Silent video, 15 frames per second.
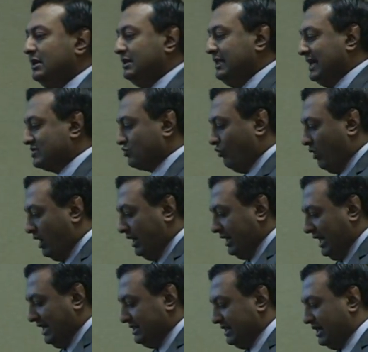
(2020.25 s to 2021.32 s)
That's one,
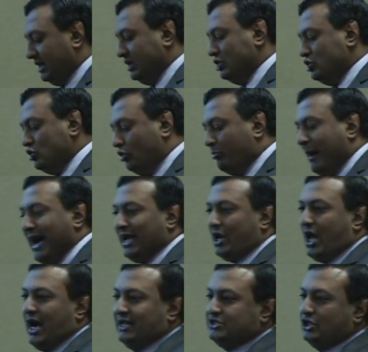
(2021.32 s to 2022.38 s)
and the new
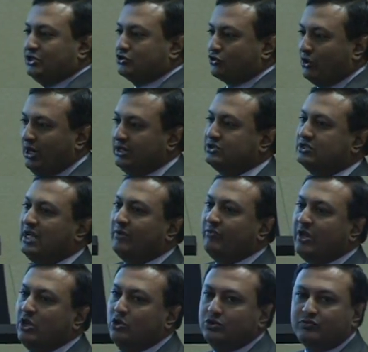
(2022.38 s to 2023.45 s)
biologic drugs that
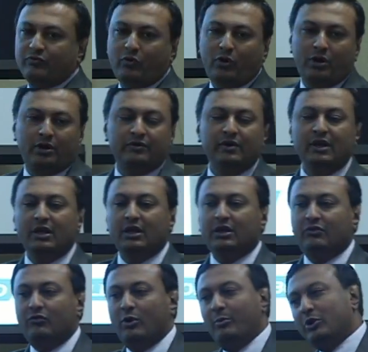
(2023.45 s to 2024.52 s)
we use for
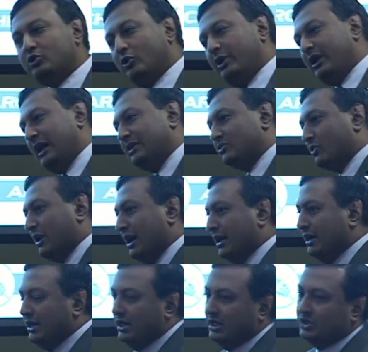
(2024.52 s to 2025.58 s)
rheumatoid
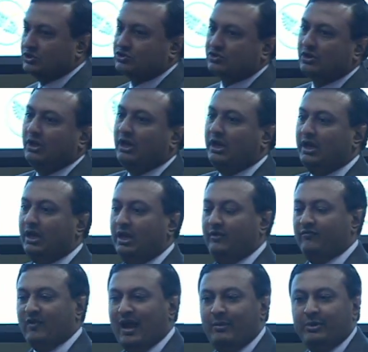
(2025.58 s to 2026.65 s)
arthritis,
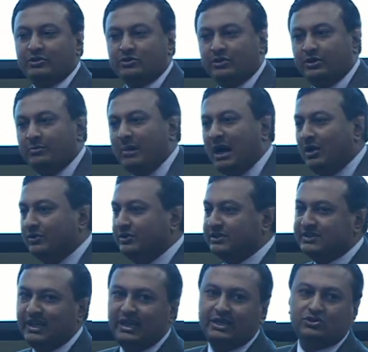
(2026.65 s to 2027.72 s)
inflammatory bowel
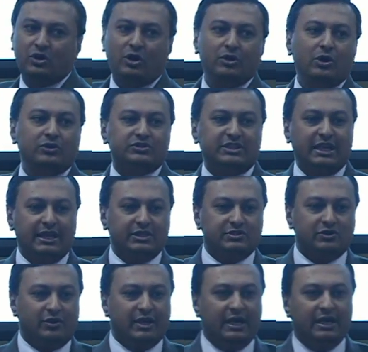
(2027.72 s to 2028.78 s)
disease, all those things,
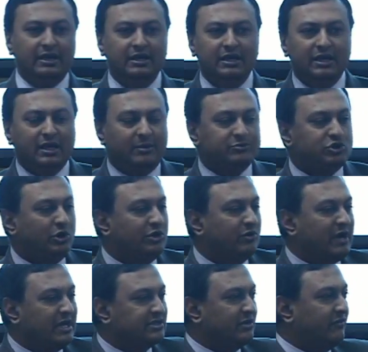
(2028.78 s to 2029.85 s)
okay? I'm sure you
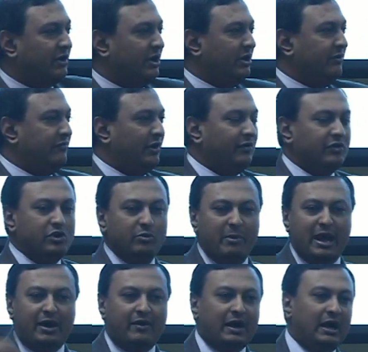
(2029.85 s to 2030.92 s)
guys have heard of it,
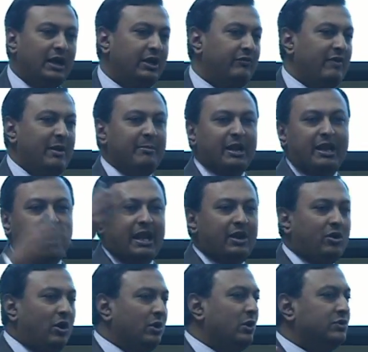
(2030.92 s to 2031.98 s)
Humira, Remicade,
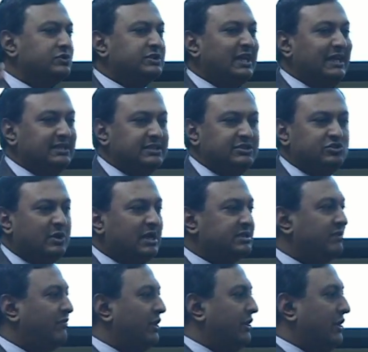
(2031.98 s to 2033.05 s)
all those things that you guys
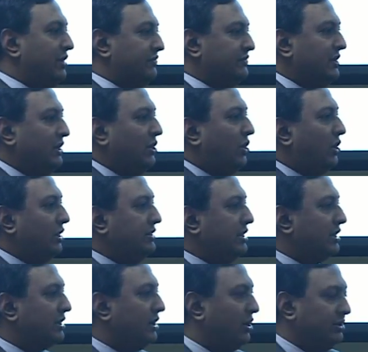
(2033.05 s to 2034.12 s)
have heard of on
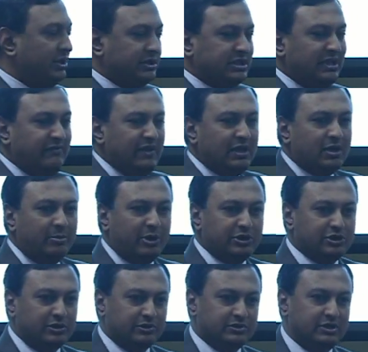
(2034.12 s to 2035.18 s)
the TV
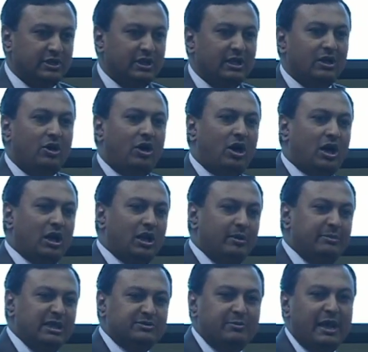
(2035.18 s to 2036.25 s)
commercials. All of
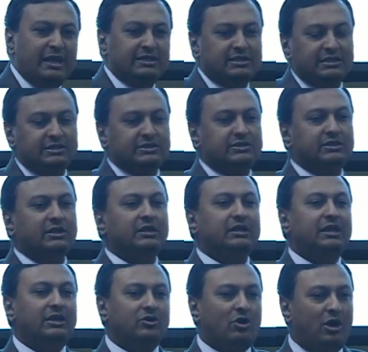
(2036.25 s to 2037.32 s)
these medicines
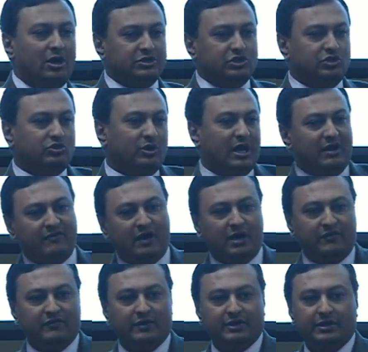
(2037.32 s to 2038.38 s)
can cause you to have heart
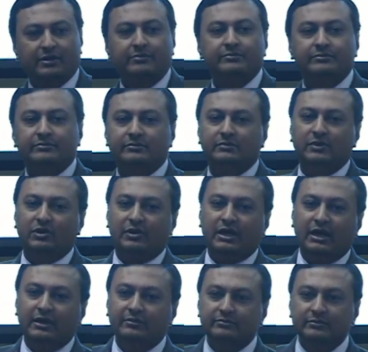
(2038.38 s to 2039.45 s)
failure,
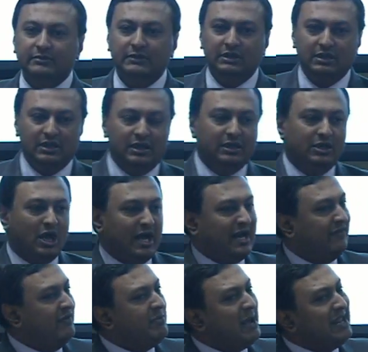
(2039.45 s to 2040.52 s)
okay? Not
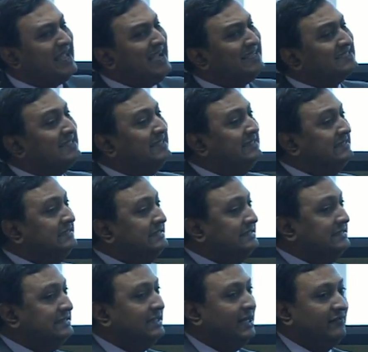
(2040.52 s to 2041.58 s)
everybody gets it,
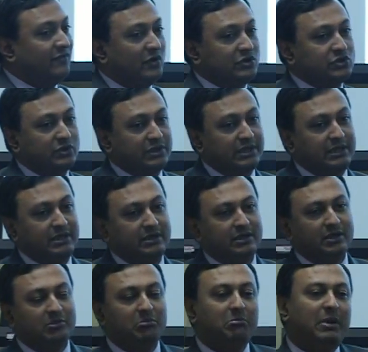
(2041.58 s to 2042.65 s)
unfortunately,
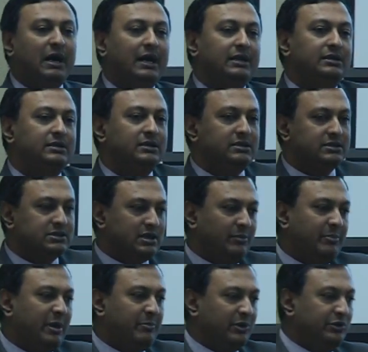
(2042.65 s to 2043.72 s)
but some
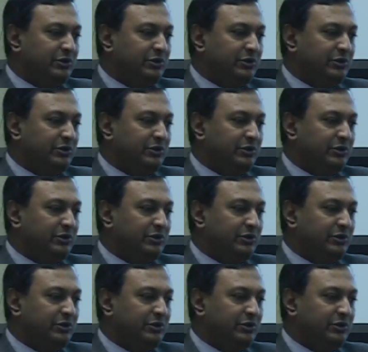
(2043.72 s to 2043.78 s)
people